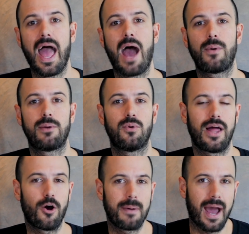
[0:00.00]
and we will
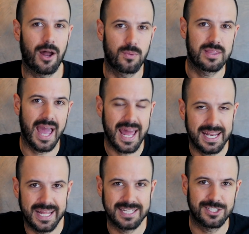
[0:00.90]
help out with any
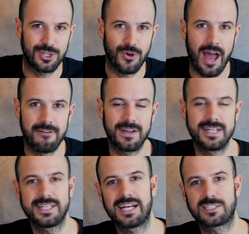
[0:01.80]
needs that you have in
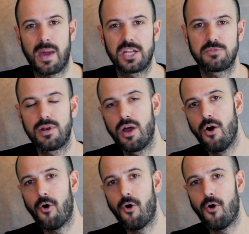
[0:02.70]
task management,